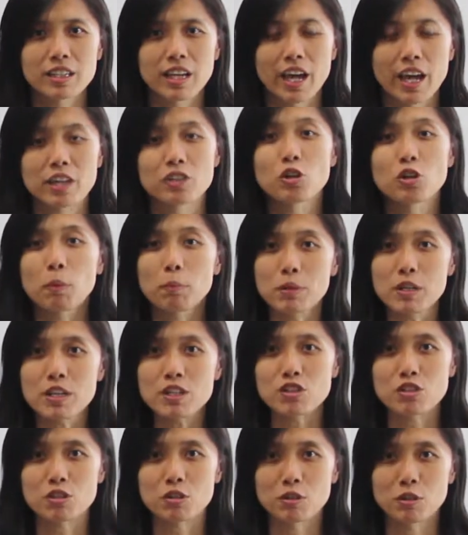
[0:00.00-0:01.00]
and your
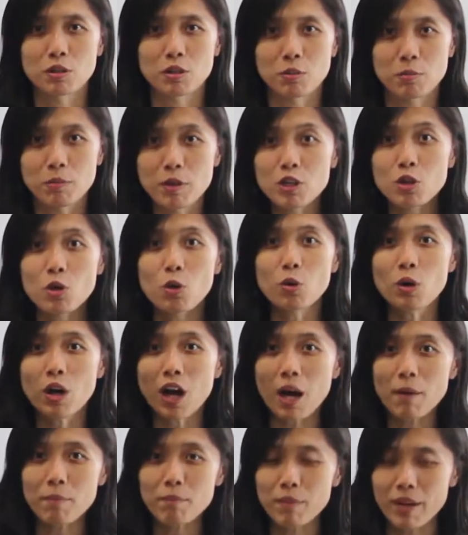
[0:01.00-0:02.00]
pitch will go
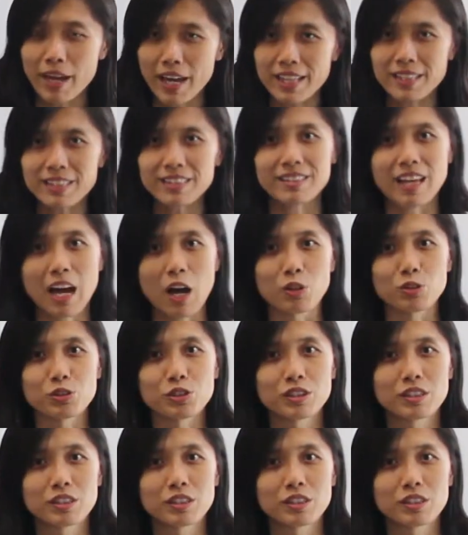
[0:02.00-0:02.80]
up and down.